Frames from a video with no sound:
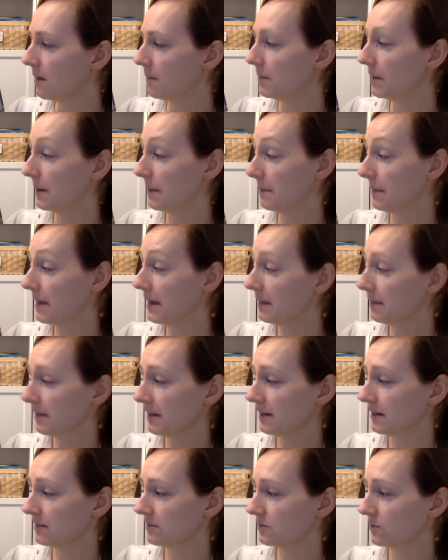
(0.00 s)
but my
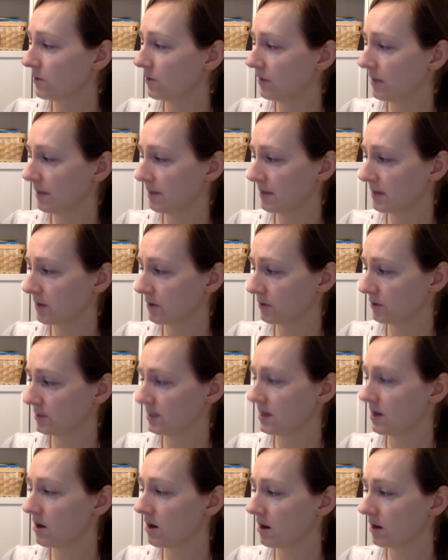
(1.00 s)
parents won't let me go
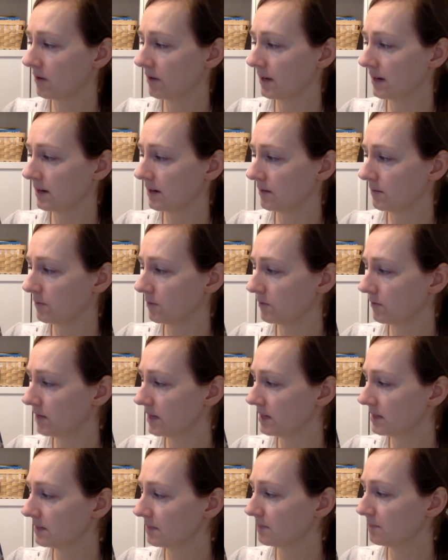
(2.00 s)
see R rated
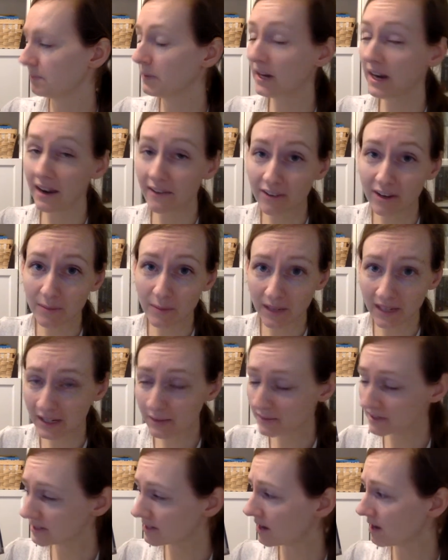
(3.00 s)
movies. But
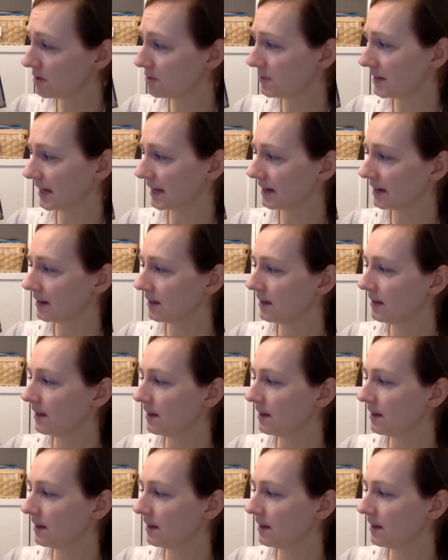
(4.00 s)
everybody was going.